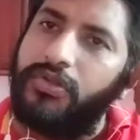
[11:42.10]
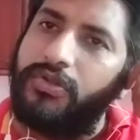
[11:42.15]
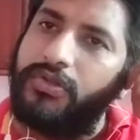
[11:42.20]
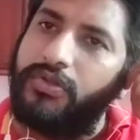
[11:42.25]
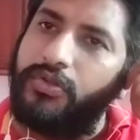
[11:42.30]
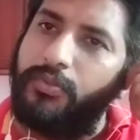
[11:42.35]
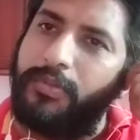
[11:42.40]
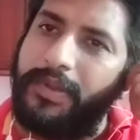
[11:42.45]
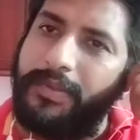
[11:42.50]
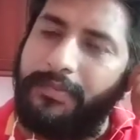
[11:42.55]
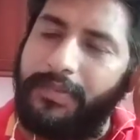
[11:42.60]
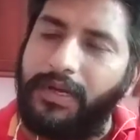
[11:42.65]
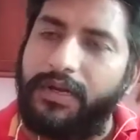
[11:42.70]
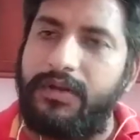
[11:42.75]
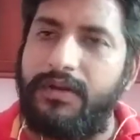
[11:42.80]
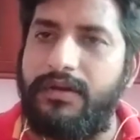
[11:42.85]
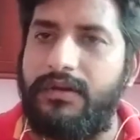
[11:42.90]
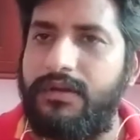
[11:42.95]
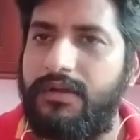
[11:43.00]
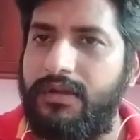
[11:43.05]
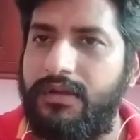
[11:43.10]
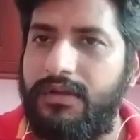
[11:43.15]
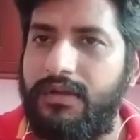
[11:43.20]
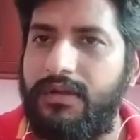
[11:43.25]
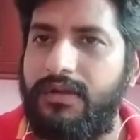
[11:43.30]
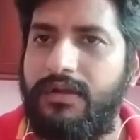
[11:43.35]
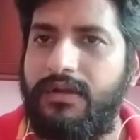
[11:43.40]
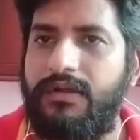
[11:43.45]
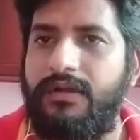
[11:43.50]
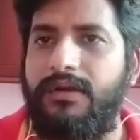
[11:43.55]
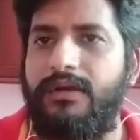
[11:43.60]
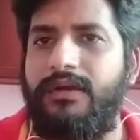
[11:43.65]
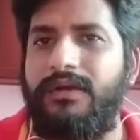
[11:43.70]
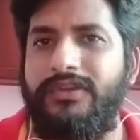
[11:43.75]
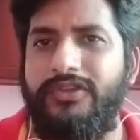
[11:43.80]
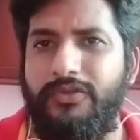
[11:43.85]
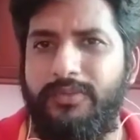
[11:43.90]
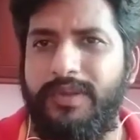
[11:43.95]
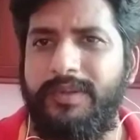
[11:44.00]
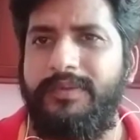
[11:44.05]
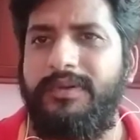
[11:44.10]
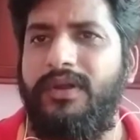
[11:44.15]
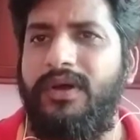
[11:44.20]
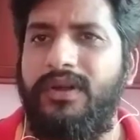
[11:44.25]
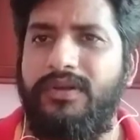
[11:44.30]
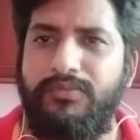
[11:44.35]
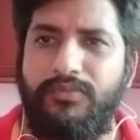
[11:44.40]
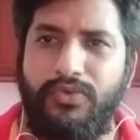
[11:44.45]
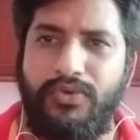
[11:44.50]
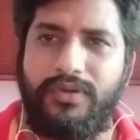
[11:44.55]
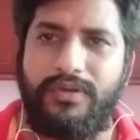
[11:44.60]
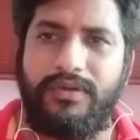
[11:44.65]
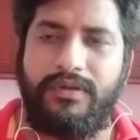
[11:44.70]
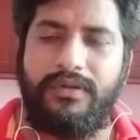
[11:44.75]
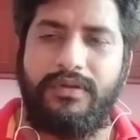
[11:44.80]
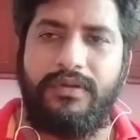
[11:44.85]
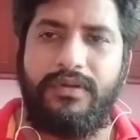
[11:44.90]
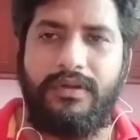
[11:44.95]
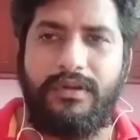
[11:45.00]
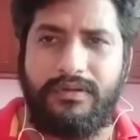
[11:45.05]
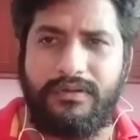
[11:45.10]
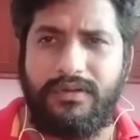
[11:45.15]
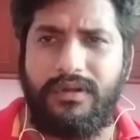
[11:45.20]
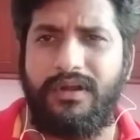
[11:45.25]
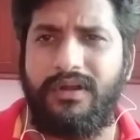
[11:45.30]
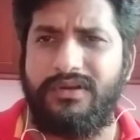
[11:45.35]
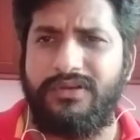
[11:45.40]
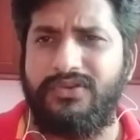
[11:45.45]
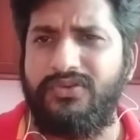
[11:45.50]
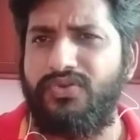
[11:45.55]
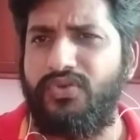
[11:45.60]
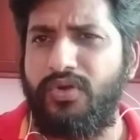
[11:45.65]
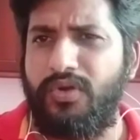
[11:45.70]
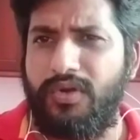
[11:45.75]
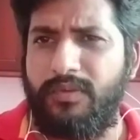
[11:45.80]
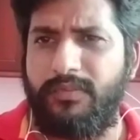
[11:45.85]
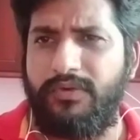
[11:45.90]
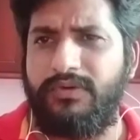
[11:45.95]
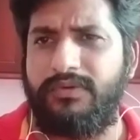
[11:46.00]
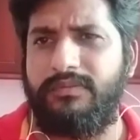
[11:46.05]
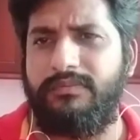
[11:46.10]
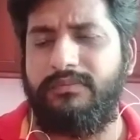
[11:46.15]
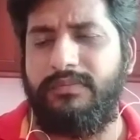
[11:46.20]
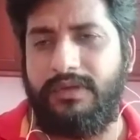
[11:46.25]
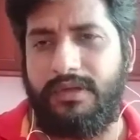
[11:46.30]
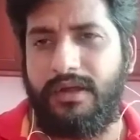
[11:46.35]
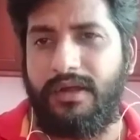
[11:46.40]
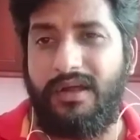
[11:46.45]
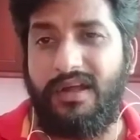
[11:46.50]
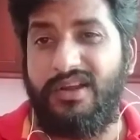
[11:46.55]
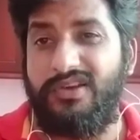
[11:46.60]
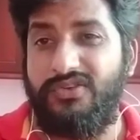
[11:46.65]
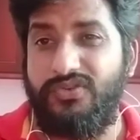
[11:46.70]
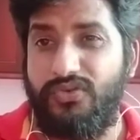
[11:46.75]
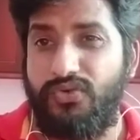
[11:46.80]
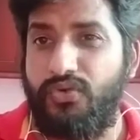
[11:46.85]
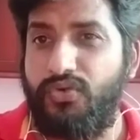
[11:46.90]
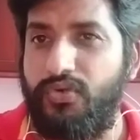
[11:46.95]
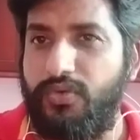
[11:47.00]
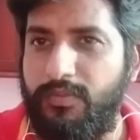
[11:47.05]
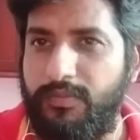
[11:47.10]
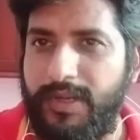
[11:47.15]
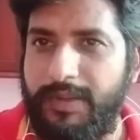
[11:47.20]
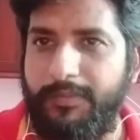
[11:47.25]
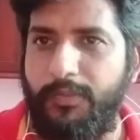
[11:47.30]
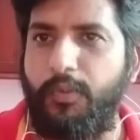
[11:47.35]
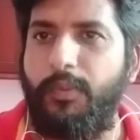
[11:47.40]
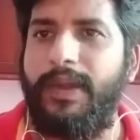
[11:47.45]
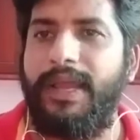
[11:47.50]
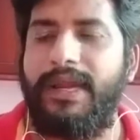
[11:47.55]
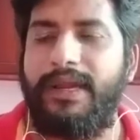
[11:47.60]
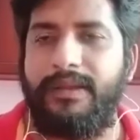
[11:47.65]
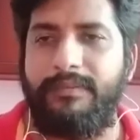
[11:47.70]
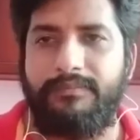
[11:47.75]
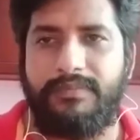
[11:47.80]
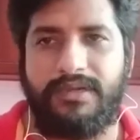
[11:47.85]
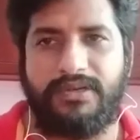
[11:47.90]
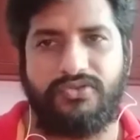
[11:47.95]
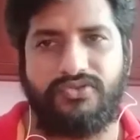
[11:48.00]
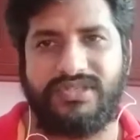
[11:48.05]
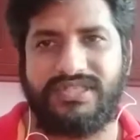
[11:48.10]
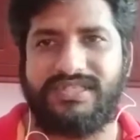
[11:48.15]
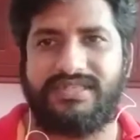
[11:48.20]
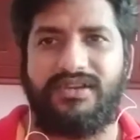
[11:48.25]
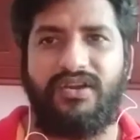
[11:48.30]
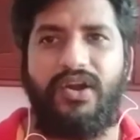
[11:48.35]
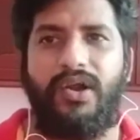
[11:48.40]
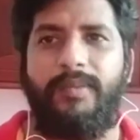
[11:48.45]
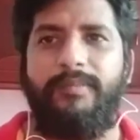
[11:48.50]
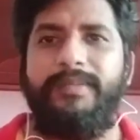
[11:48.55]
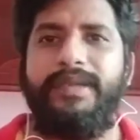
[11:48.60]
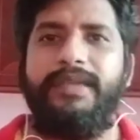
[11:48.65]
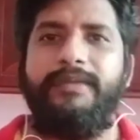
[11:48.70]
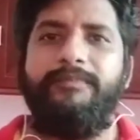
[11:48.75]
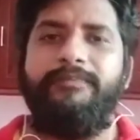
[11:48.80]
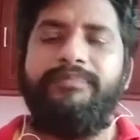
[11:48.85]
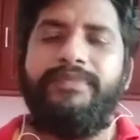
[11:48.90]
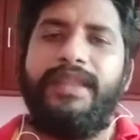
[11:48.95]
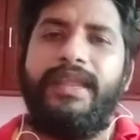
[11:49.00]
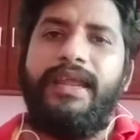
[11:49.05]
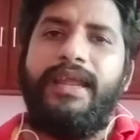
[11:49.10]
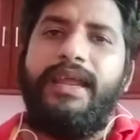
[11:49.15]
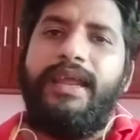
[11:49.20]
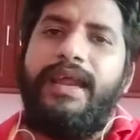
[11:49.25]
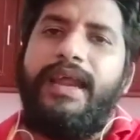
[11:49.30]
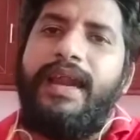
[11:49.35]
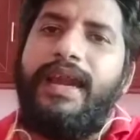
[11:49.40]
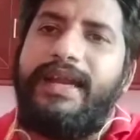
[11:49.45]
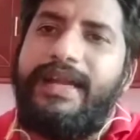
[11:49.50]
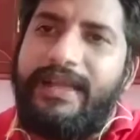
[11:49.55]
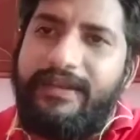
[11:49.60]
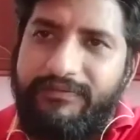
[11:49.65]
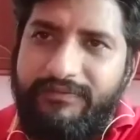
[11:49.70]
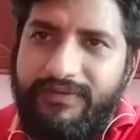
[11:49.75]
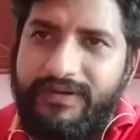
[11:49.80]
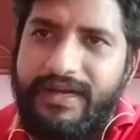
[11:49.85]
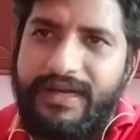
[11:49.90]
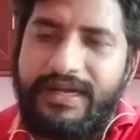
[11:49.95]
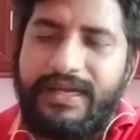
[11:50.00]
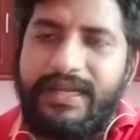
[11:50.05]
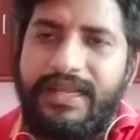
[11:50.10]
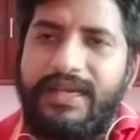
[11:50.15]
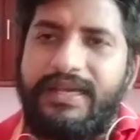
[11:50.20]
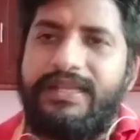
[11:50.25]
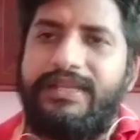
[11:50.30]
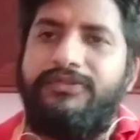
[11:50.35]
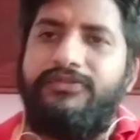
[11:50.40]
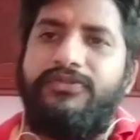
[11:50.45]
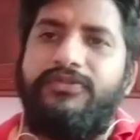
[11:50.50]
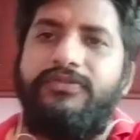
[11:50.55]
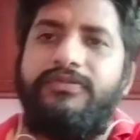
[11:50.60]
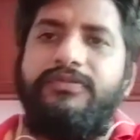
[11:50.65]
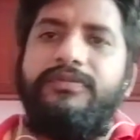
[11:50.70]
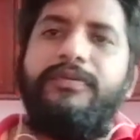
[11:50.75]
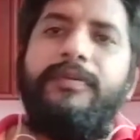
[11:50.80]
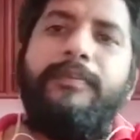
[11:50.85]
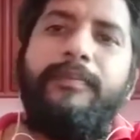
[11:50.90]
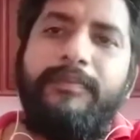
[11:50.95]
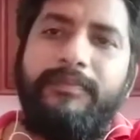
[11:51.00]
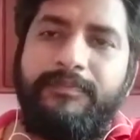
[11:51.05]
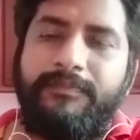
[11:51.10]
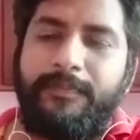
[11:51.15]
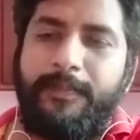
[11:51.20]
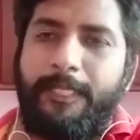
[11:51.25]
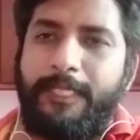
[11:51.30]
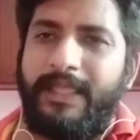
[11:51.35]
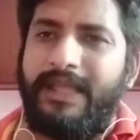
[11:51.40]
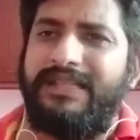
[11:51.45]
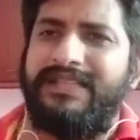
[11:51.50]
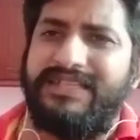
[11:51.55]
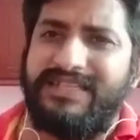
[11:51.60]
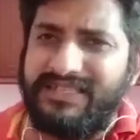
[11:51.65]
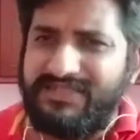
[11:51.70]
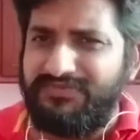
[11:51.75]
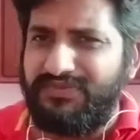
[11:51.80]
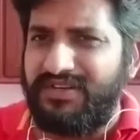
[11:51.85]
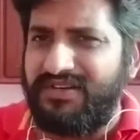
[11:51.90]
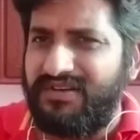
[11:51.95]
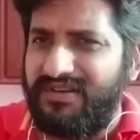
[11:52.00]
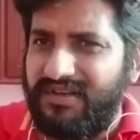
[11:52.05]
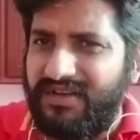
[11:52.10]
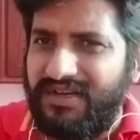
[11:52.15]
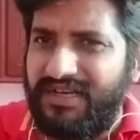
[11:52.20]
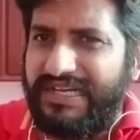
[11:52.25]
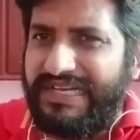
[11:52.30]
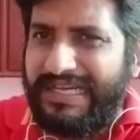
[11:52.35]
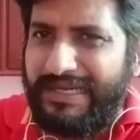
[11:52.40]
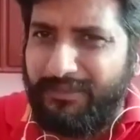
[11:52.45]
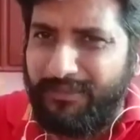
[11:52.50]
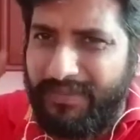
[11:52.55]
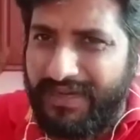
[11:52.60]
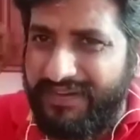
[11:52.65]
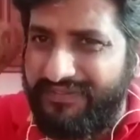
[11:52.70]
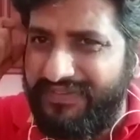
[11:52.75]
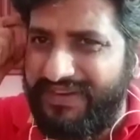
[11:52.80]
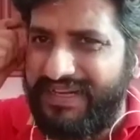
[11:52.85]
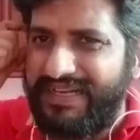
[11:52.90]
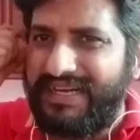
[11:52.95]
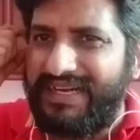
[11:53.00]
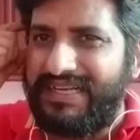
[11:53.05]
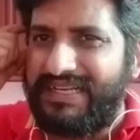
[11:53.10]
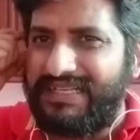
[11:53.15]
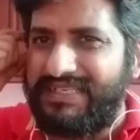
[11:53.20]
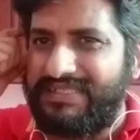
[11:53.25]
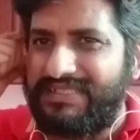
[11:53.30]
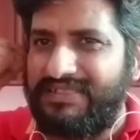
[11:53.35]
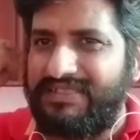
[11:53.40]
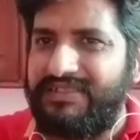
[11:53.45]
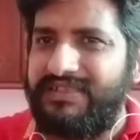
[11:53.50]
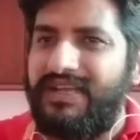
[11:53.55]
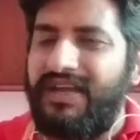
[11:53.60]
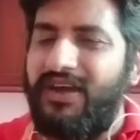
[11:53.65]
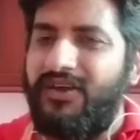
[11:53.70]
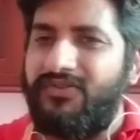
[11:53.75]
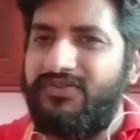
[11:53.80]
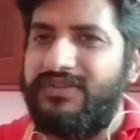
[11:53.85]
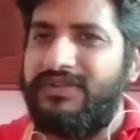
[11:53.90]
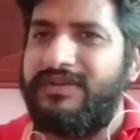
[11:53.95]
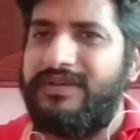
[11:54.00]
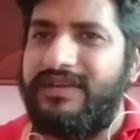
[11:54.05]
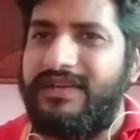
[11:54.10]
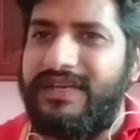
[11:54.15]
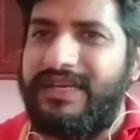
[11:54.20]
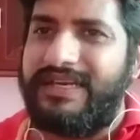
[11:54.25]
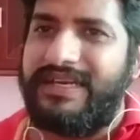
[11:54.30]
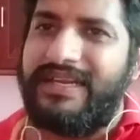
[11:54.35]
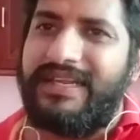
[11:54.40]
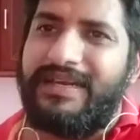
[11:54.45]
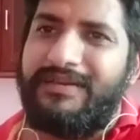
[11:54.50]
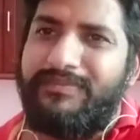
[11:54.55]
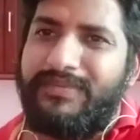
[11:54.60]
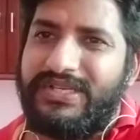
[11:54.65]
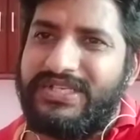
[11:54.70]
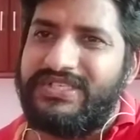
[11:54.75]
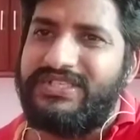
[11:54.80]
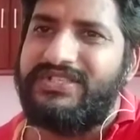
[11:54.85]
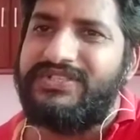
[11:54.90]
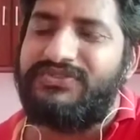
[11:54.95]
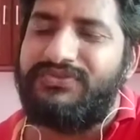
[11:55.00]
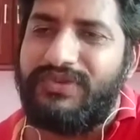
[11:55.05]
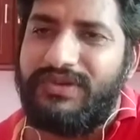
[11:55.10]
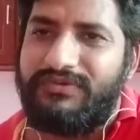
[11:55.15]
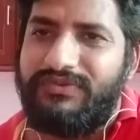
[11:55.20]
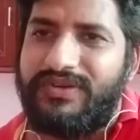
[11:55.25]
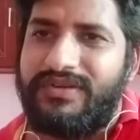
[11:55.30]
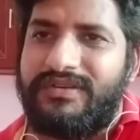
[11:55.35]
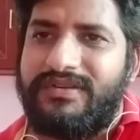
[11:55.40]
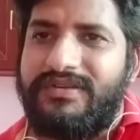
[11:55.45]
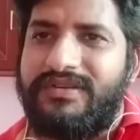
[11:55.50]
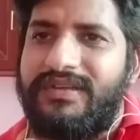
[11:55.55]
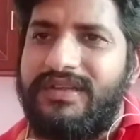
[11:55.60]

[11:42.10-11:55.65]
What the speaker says: you people all you know my mobile number. You just call me and definitely I'll give. This is for a little brief introduction how the electrical machines will work,